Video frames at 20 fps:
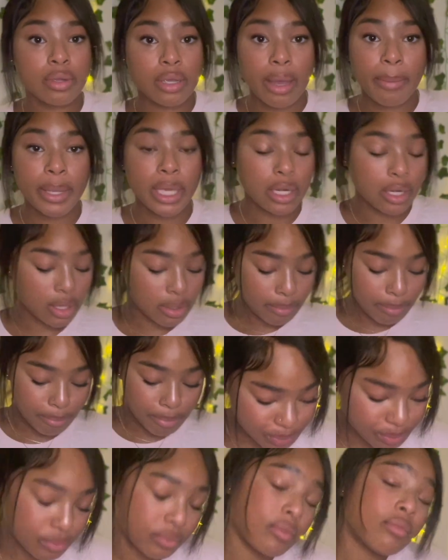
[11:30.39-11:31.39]
come in handy.
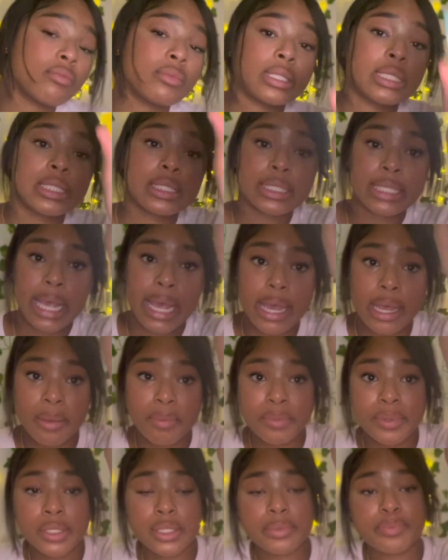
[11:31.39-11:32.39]
Boom.
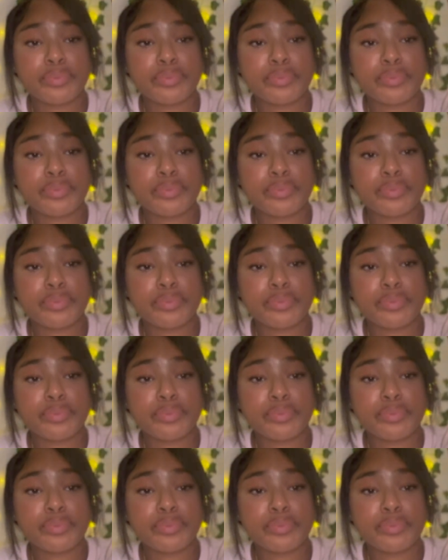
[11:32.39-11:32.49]
Tabs.